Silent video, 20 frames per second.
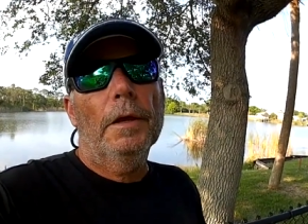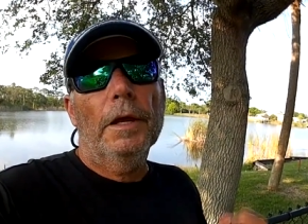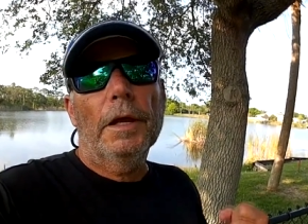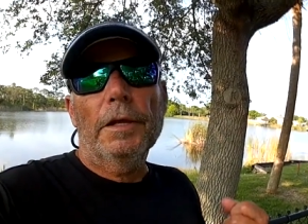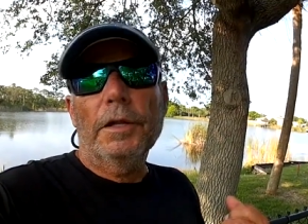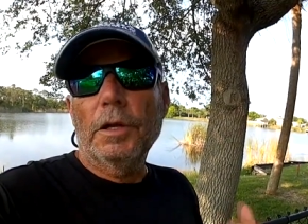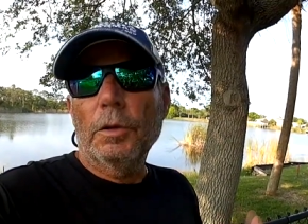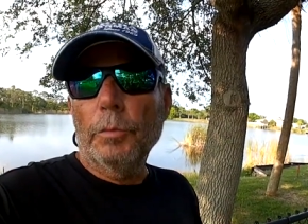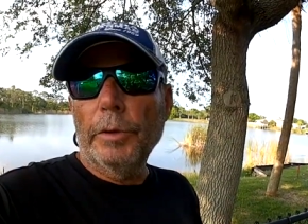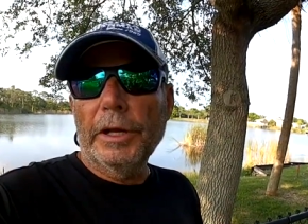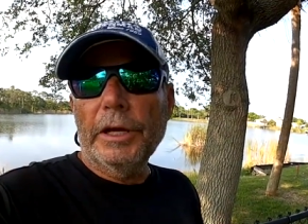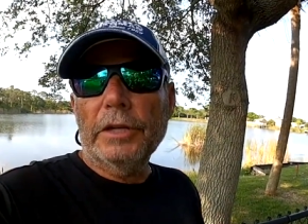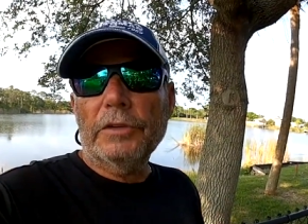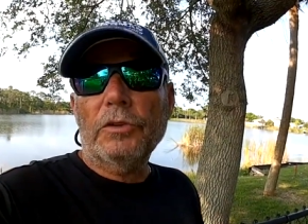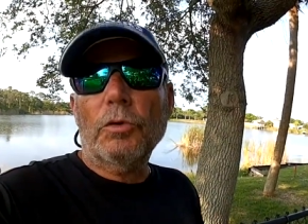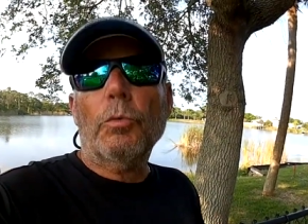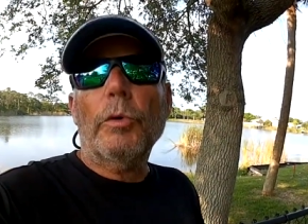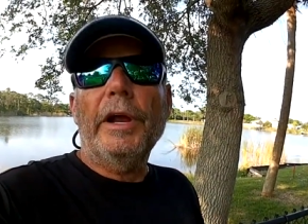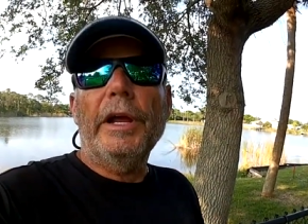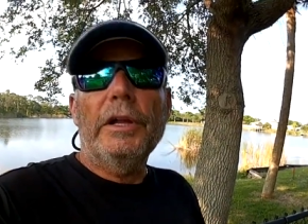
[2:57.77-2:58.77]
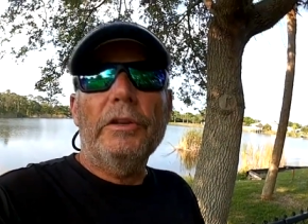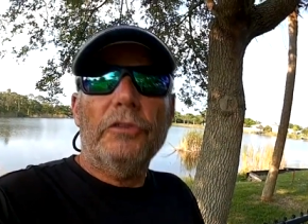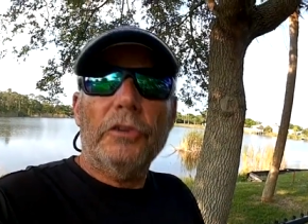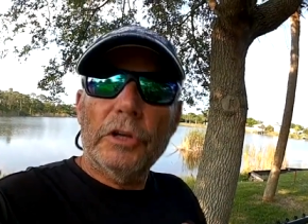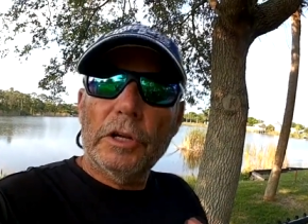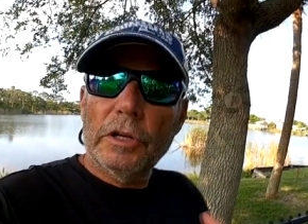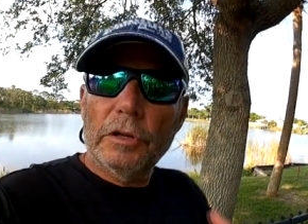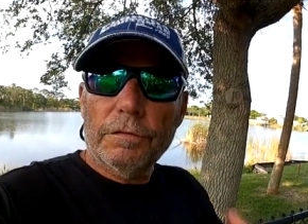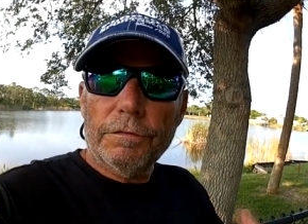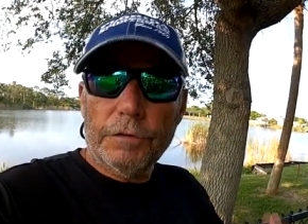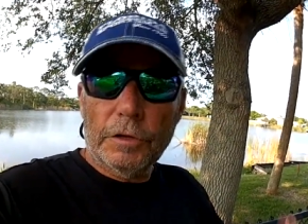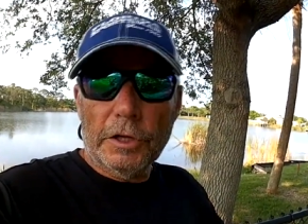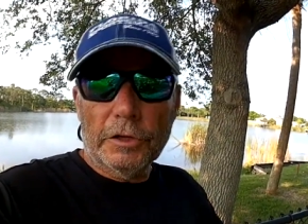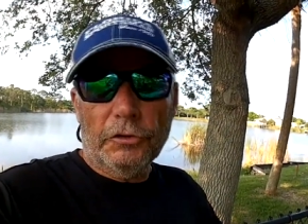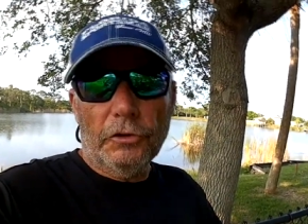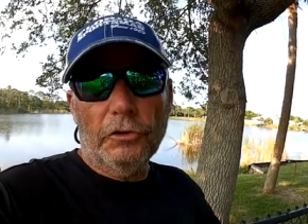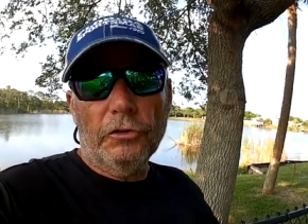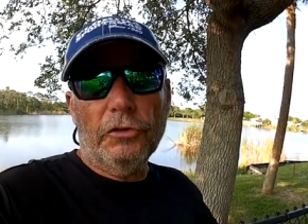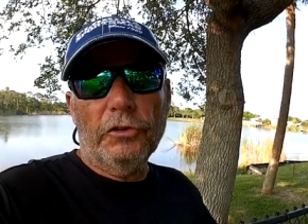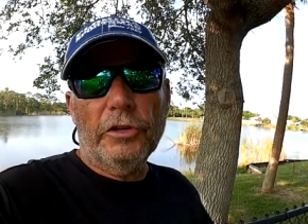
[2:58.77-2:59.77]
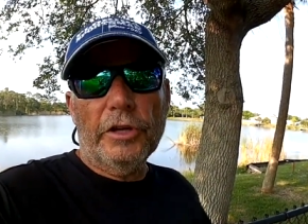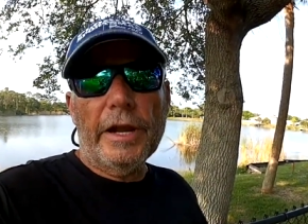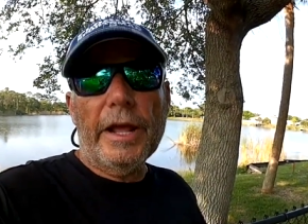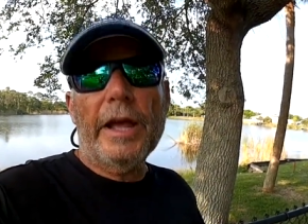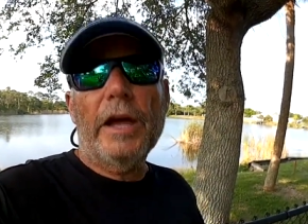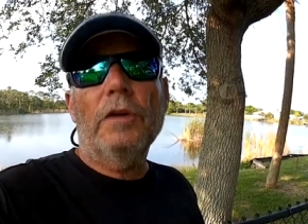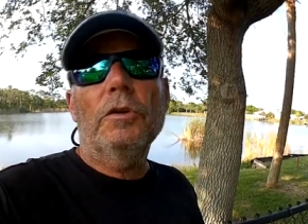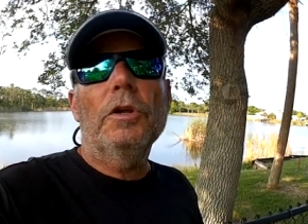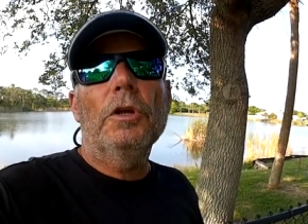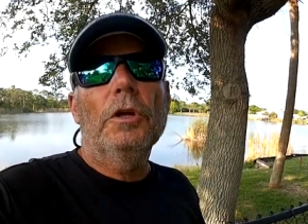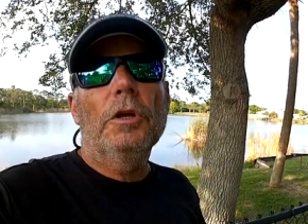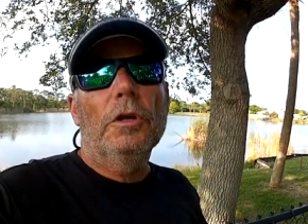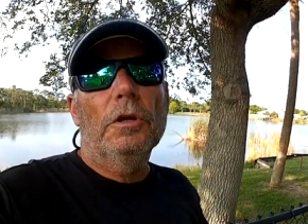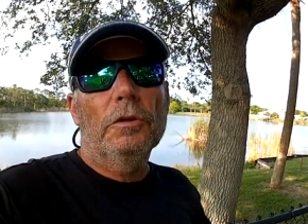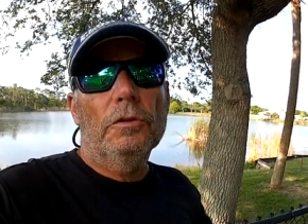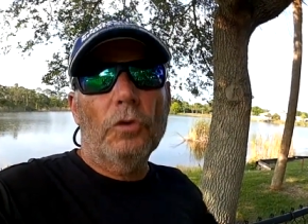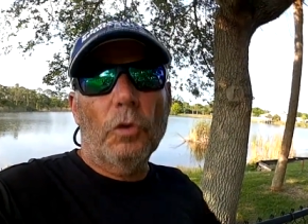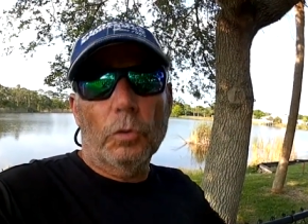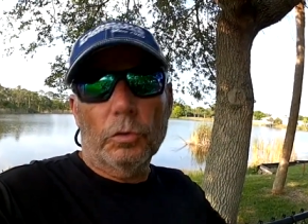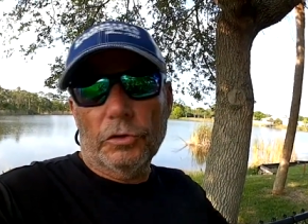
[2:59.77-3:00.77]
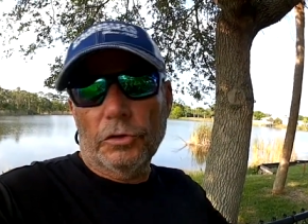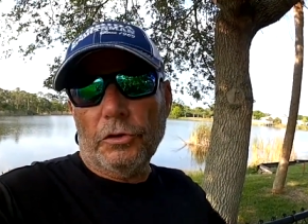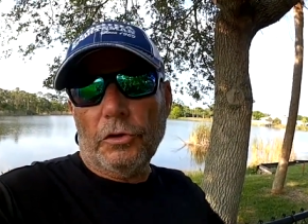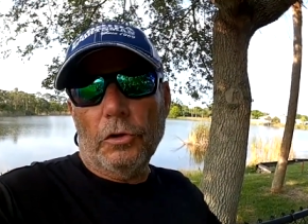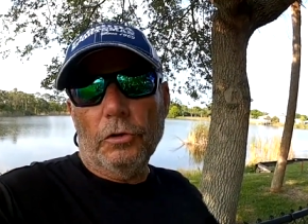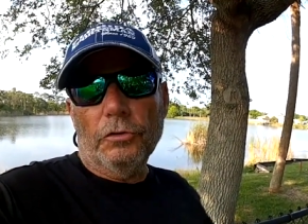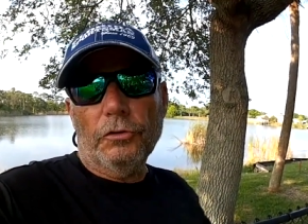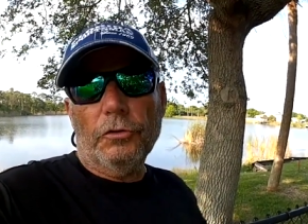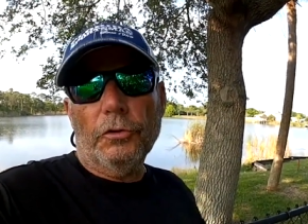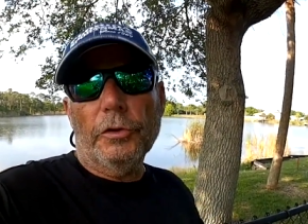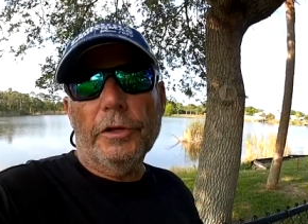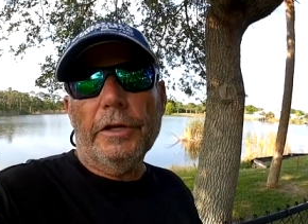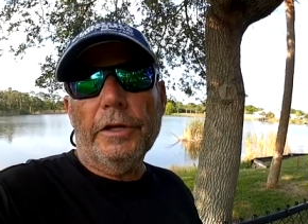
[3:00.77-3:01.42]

And then we get the rains and it flushes it out toward your coastal